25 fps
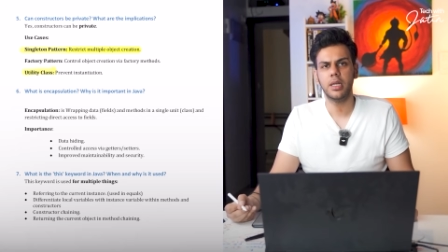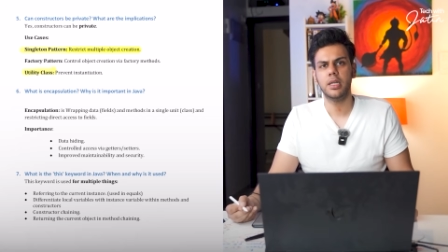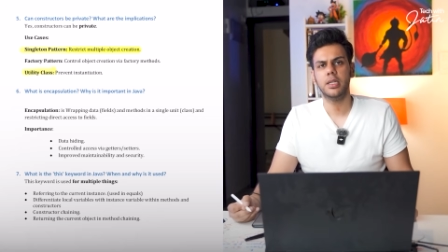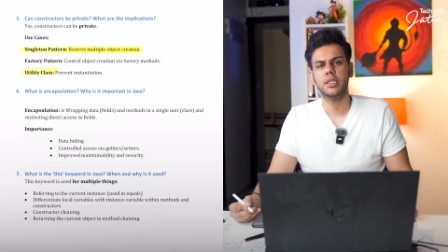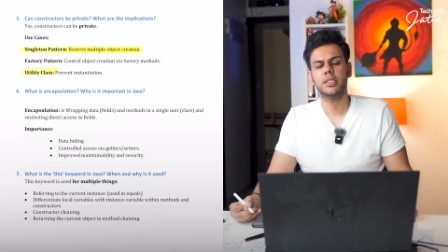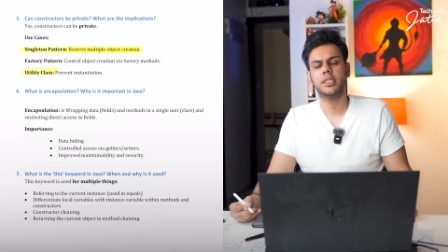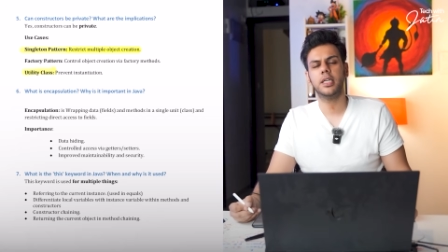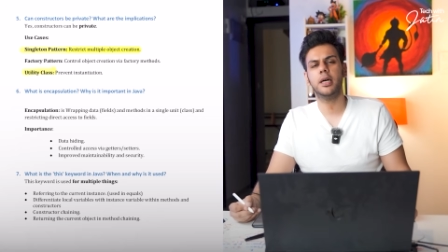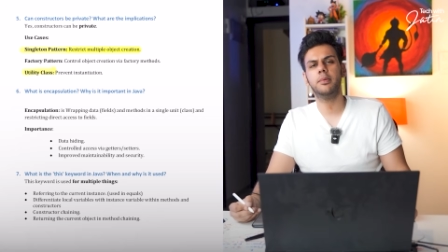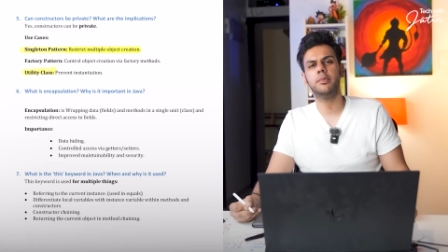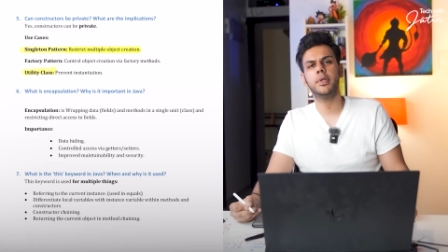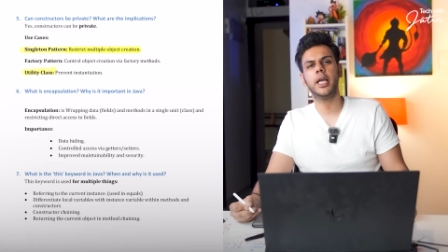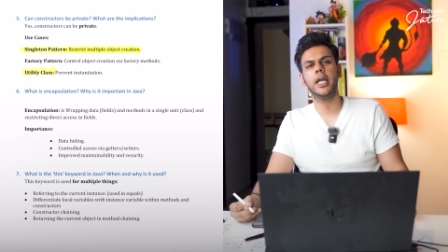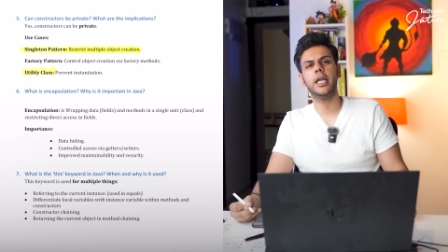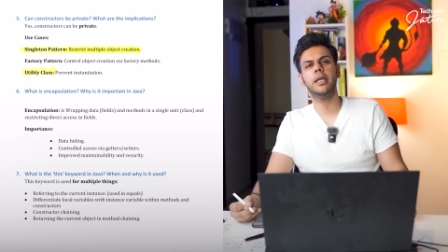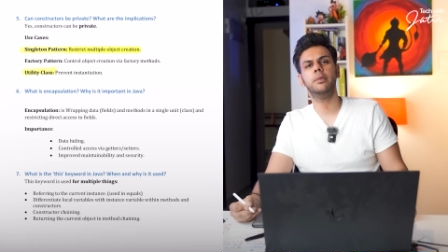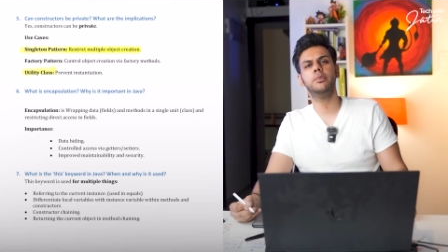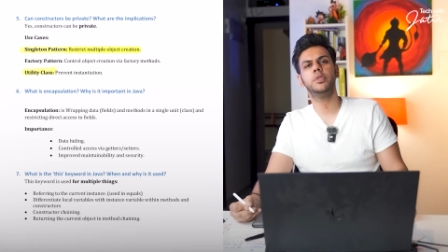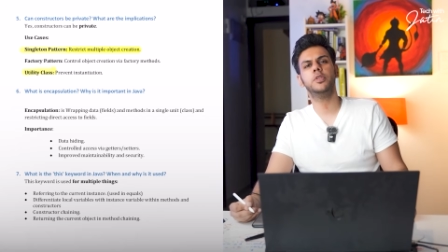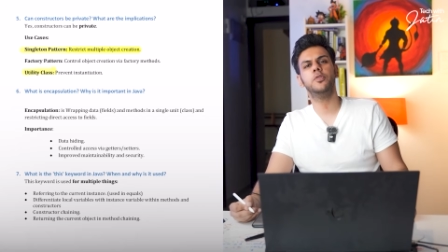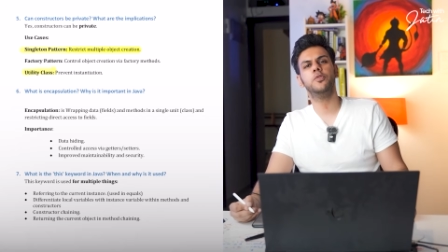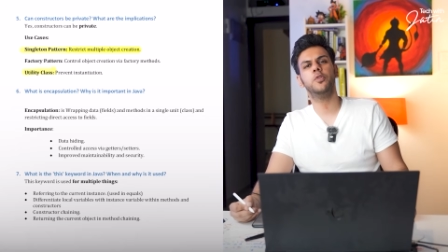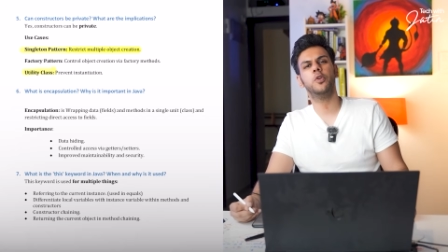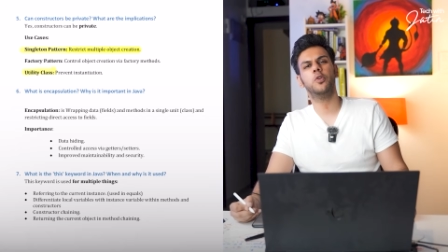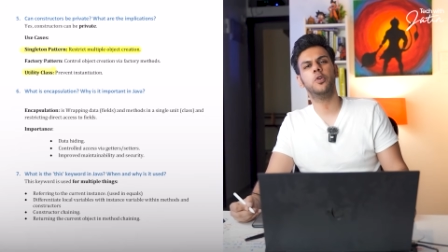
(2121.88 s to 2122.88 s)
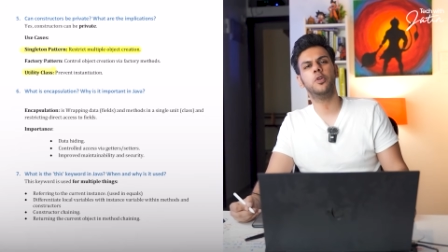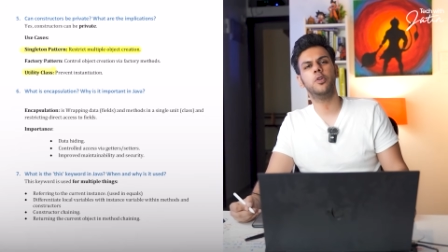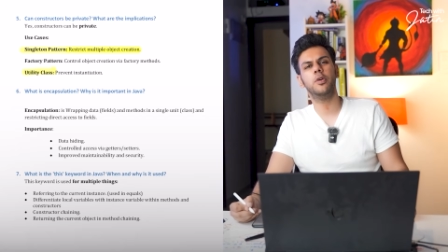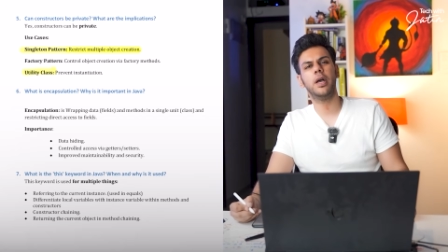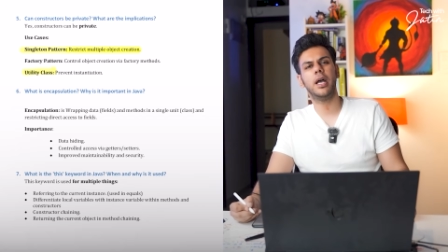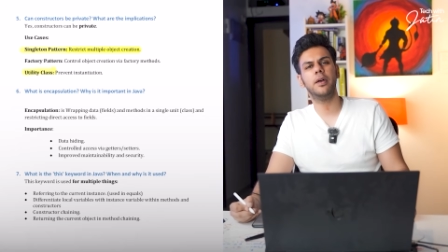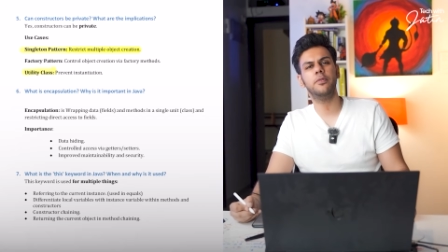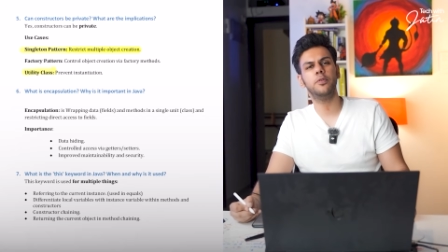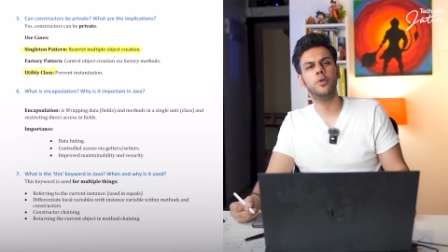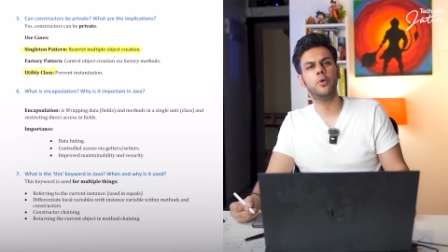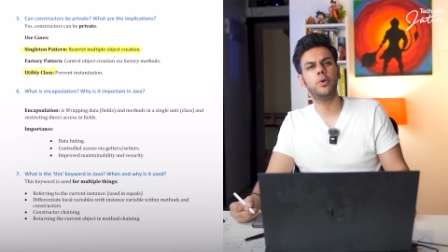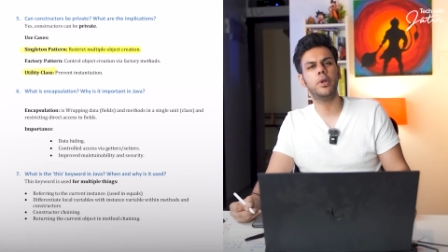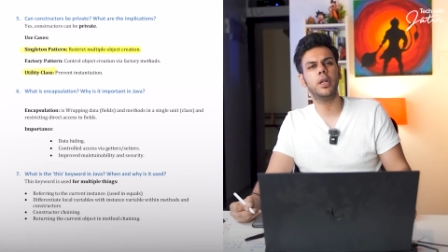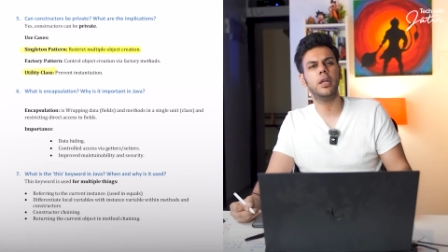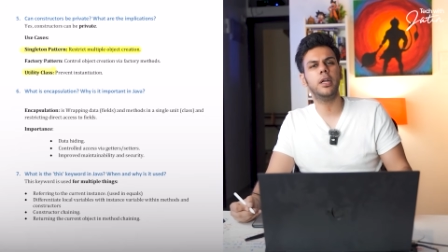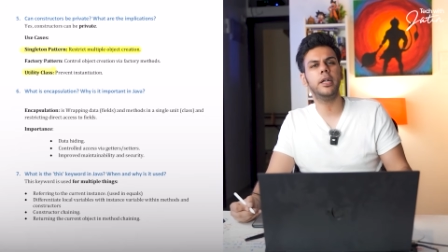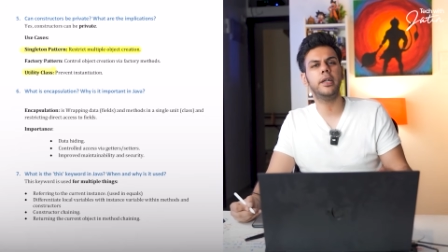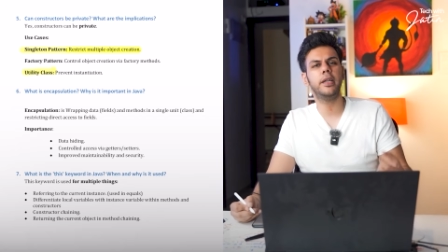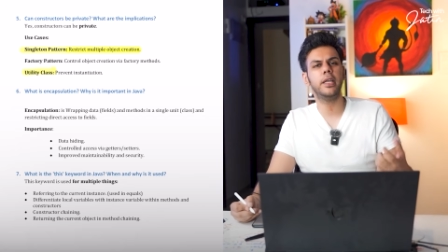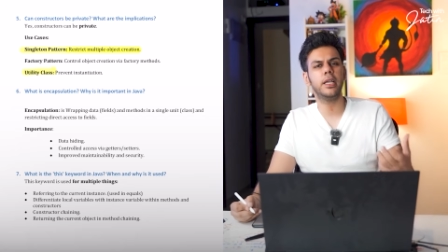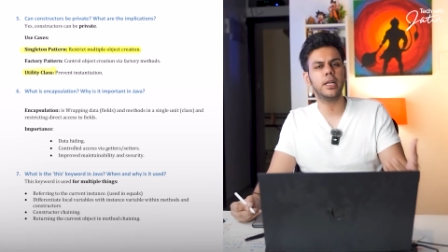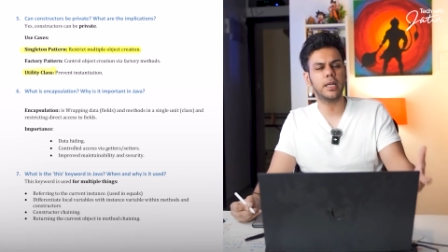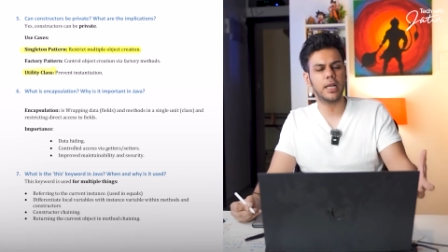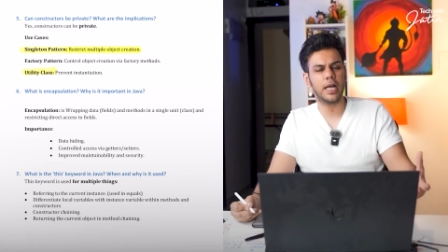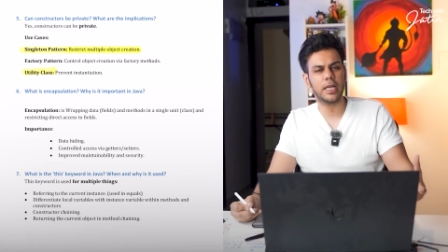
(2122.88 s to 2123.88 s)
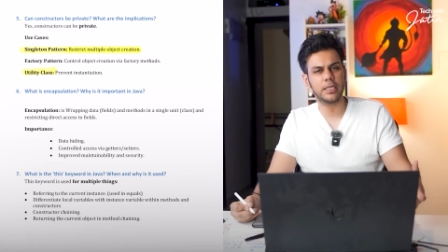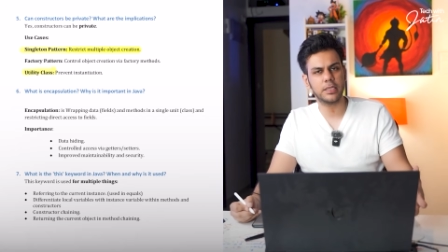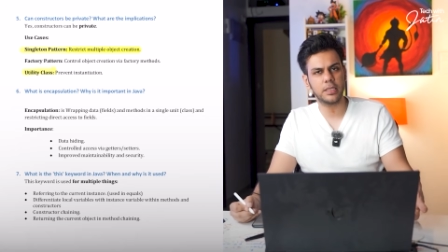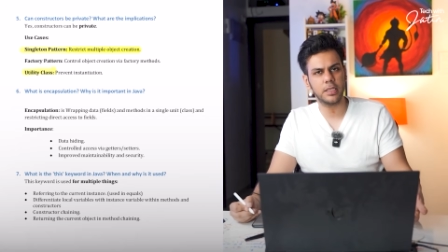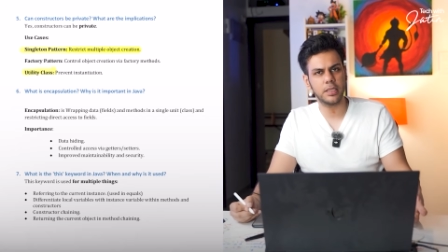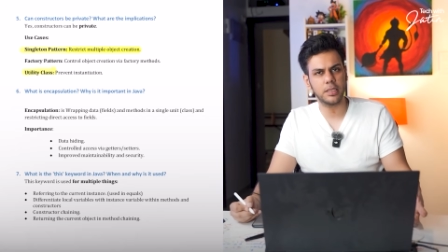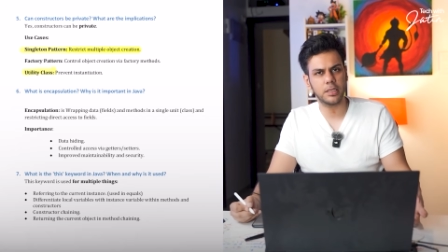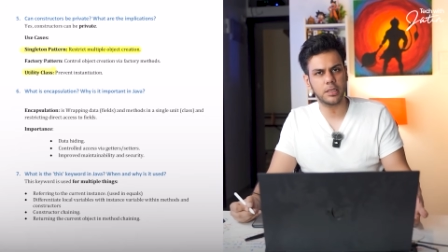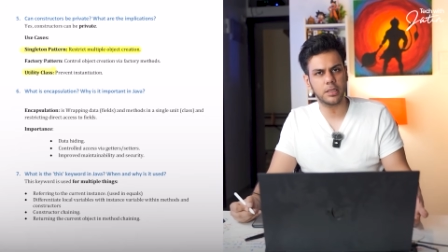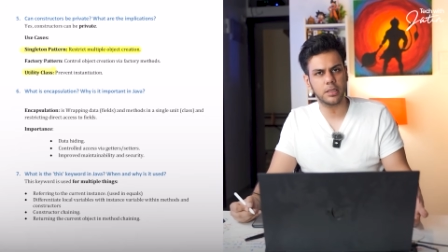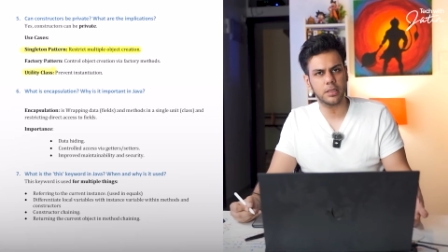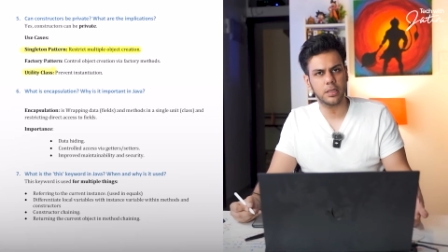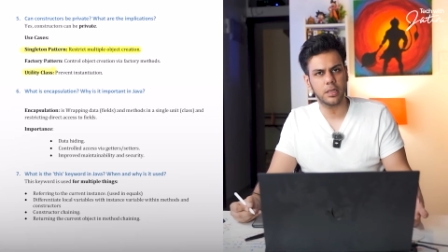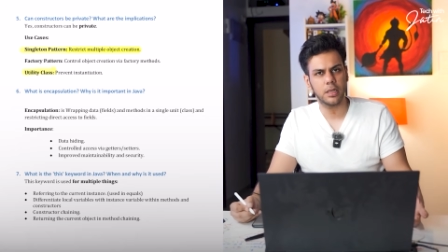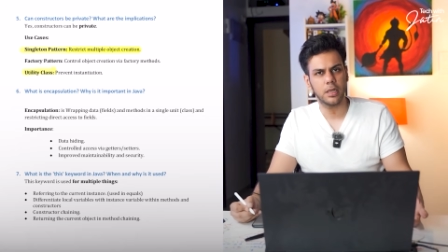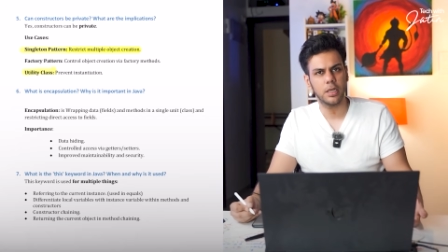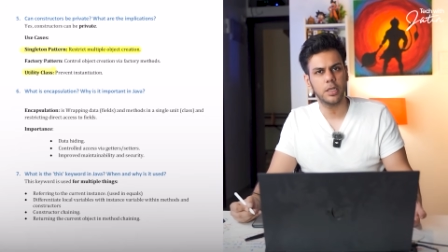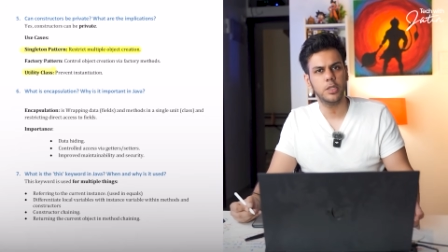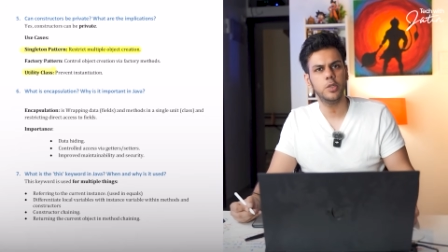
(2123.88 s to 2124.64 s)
Sometimes if you're going to have utility classes